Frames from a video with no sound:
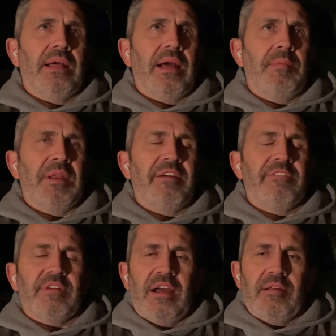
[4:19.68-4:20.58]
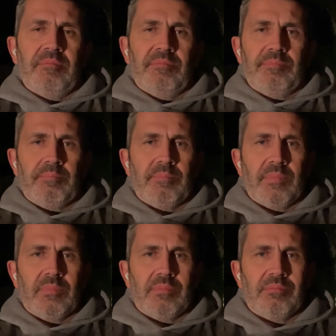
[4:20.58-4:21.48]
I mean, I'm
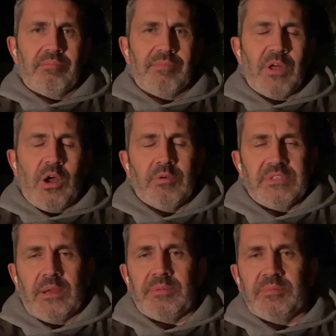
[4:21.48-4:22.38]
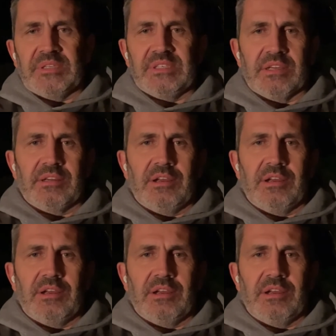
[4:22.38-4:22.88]
always optimistic